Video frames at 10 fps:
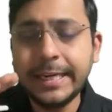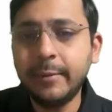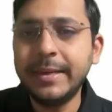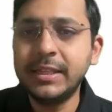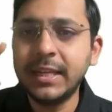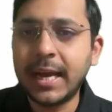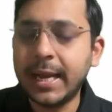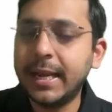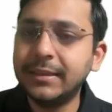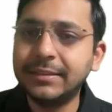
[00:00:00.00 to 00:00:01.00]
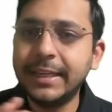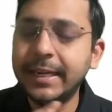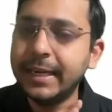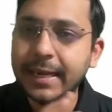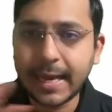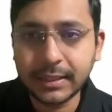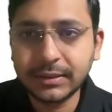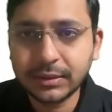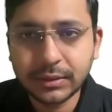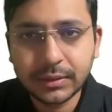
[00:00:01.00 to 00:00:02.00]
NEET PG, INICET
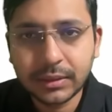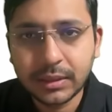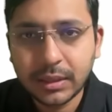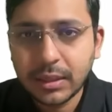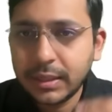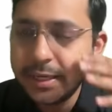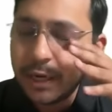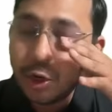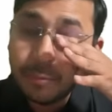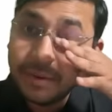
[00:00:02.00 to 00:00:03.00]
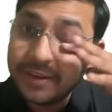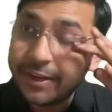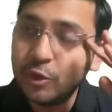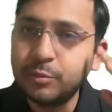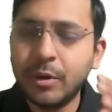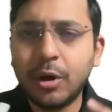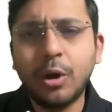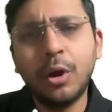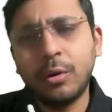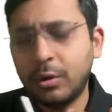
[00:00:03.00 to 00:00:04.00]
tags. Okay, not PYQs,
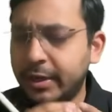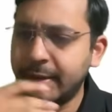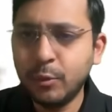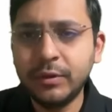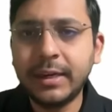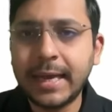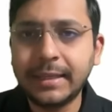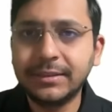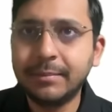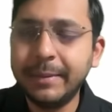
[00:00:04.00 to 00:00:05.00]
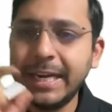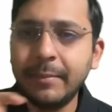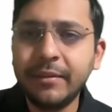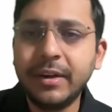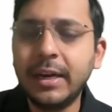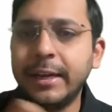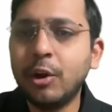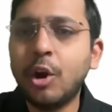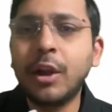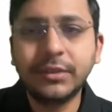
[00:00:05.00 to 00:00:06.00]
or okay, remove the tags, medium
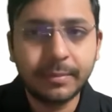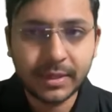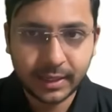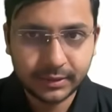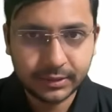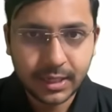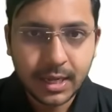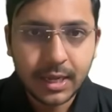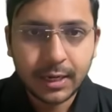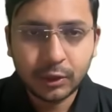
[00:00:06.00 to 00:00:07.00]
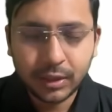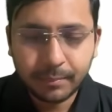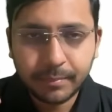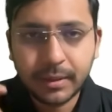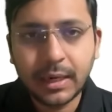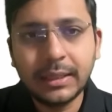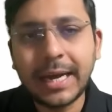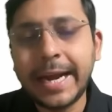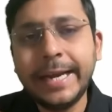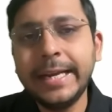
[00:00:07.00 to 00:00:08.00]
difficulty, all subjects. Now
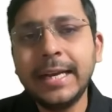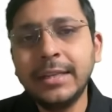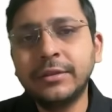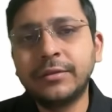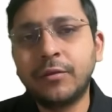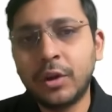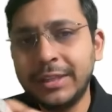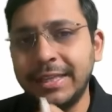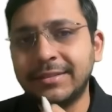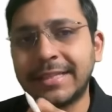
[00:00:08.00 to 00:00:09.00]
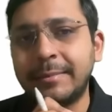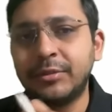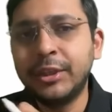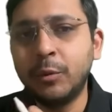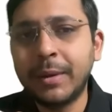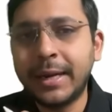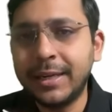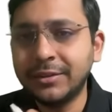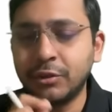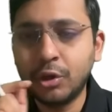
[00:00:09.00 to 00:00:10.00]
the idea is for these MCQ
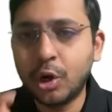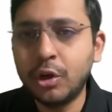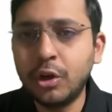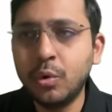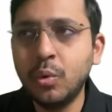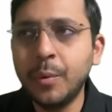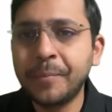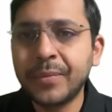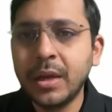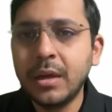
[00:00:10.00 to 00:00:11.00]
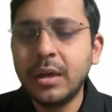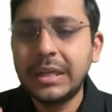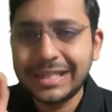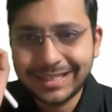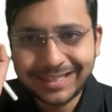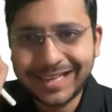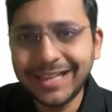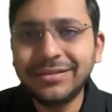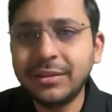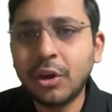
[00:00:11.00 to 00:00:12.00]
practice not to
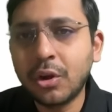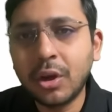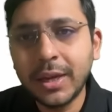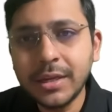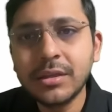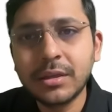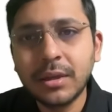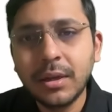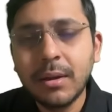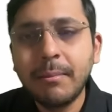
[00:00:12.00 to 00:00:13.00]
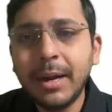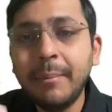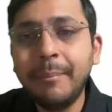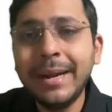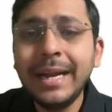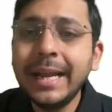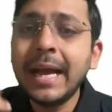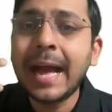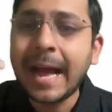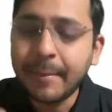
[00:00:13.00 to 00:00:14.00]
test your knowledge, but build
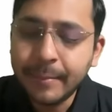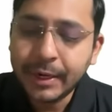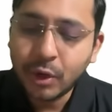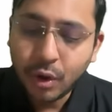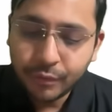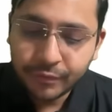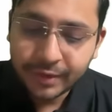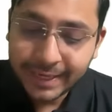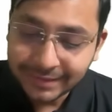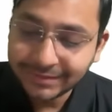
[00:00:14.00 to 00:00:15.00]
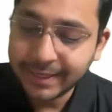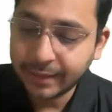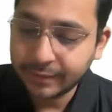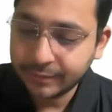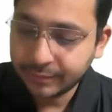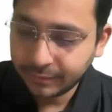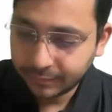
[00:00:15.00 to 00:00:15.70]
a habit of guessing.